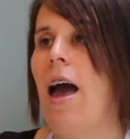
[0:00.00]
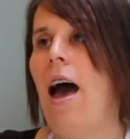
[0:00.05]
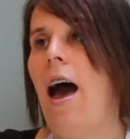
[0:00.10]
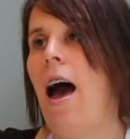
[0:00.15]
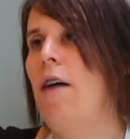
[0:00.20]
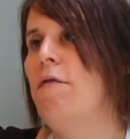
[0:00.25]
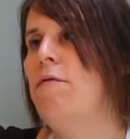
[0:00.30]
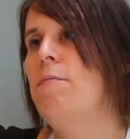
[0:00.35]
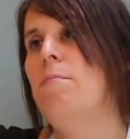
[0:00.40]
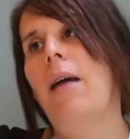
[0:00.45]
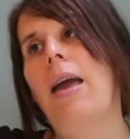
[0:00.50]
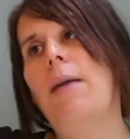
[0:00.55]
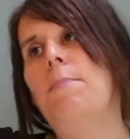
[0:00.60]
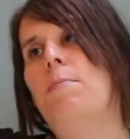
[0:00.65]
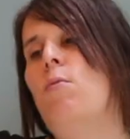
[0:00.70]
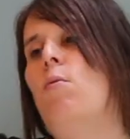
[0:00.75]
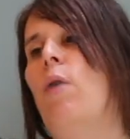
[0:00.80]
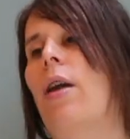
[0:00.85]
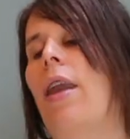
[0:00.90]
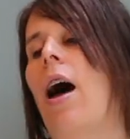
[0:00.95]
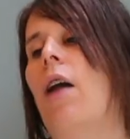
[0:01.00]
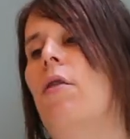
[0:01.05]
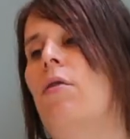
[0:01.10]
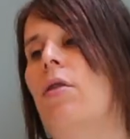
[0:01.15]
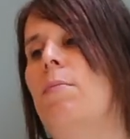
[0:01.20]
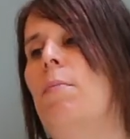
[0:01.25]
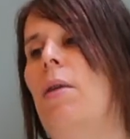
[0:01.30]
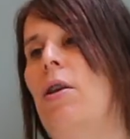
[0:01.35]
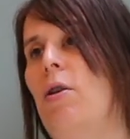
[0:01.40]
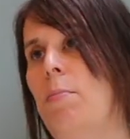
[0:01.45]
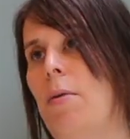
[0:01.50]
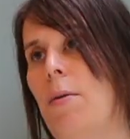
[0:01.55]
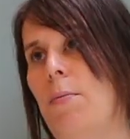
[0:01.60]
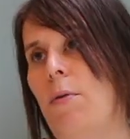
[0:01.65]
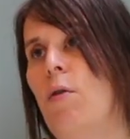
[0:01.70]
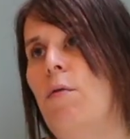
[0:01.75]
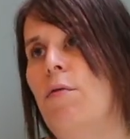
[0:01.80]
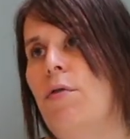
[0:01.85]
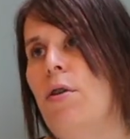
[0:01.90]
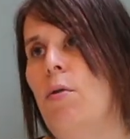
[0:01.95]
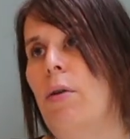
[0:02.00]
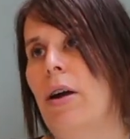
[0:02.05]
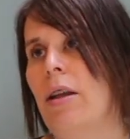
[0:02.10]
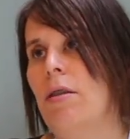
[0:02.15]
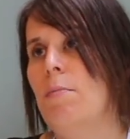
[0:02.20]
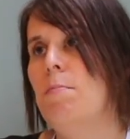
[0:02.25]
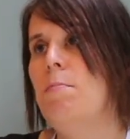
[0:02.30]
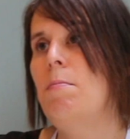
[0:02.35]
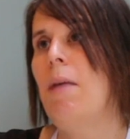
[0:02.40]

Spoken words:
have maybe 100 million people who view it.